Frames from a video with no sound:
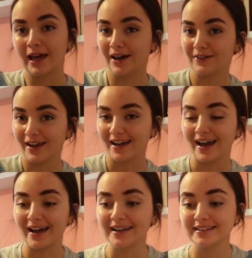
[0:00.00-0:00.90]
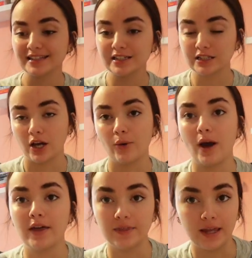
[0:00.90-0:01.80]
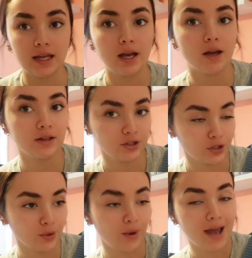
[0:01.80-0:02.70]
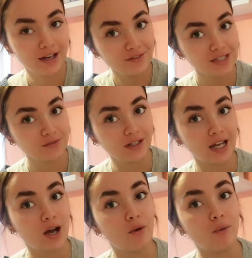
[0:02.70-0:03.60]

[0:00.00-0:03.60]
okay guys, so I think to end off this video,